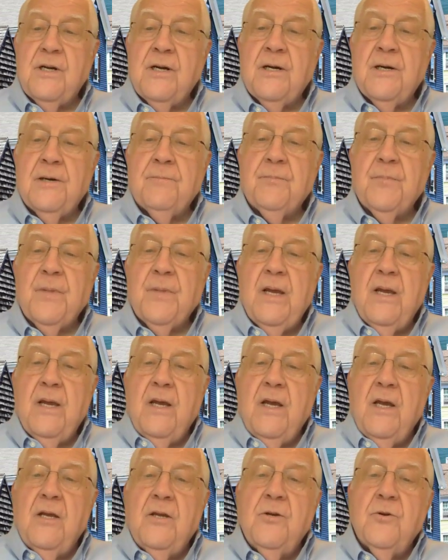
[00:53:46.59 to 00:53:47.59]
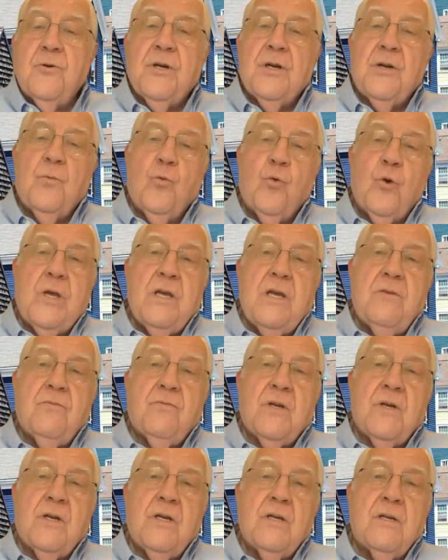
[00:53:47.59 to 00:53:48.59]
Uh, you can
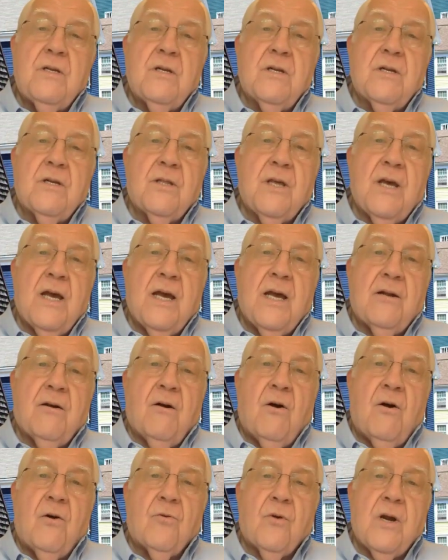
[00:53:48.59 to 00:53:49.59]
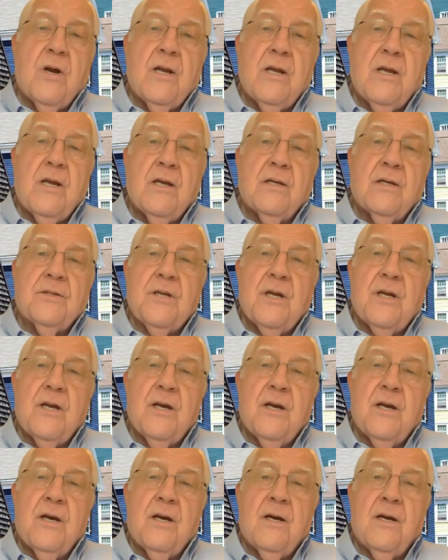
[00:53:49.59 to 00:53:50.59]
weave into that already ex
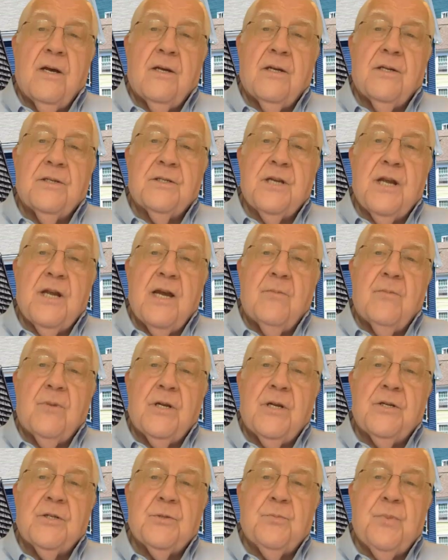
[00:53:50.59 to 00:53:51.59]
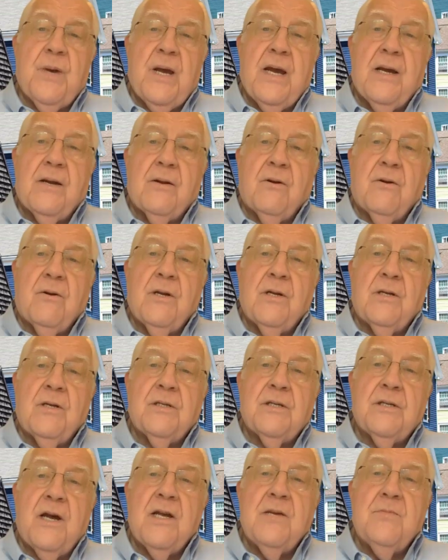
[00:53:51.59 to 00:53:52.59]
uh, established pattern
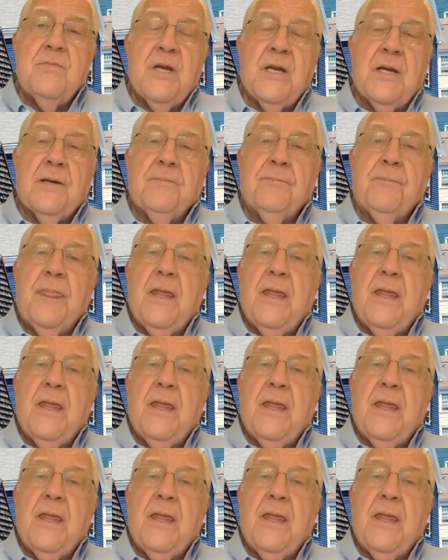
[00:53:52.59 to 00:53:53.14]
and timing